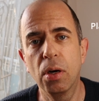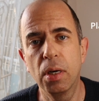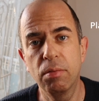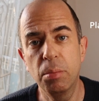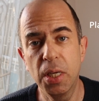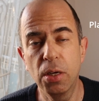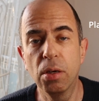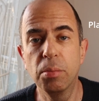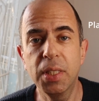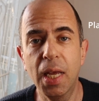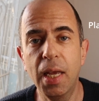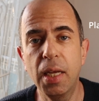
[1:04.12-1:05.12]
have been
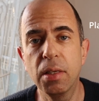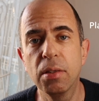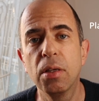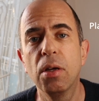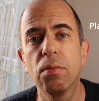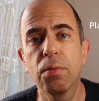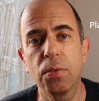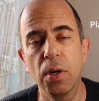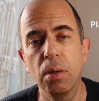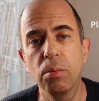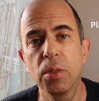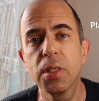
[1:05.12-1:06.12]
obtained
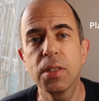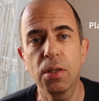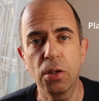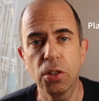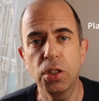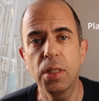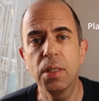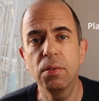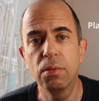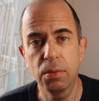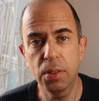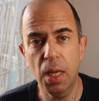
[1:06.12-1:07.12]
from starchy
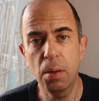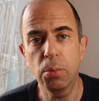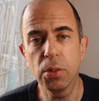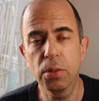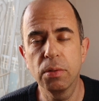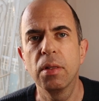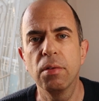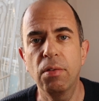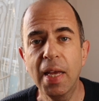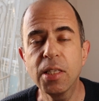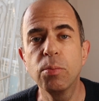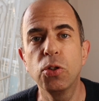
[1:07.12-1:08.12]
staples. The
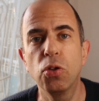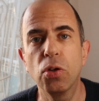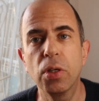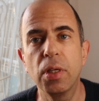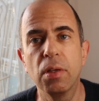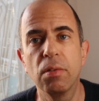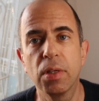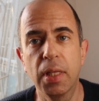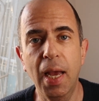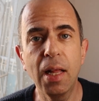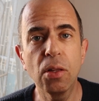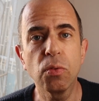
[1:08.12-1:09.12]
vast majority of
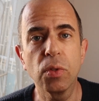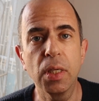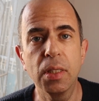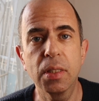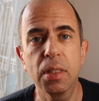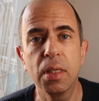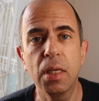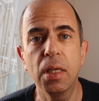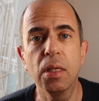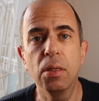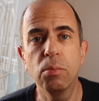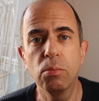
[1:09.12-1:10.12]
calories
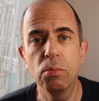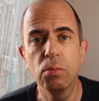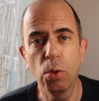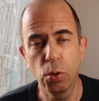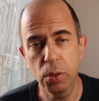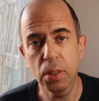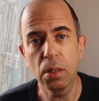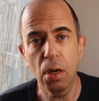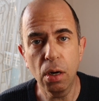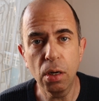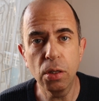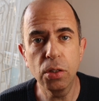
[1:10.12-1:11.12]
in most
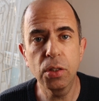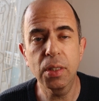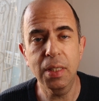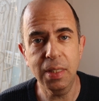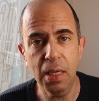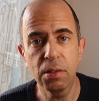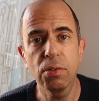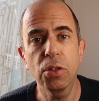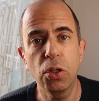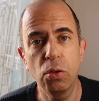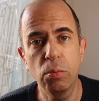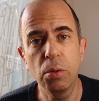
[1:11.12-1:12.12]
large, successful
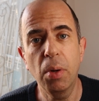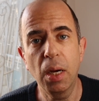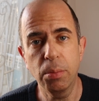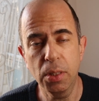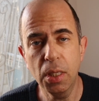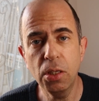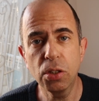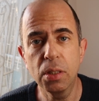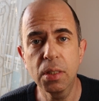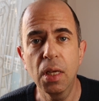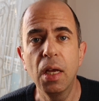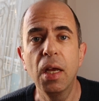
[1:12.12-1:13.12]
human populations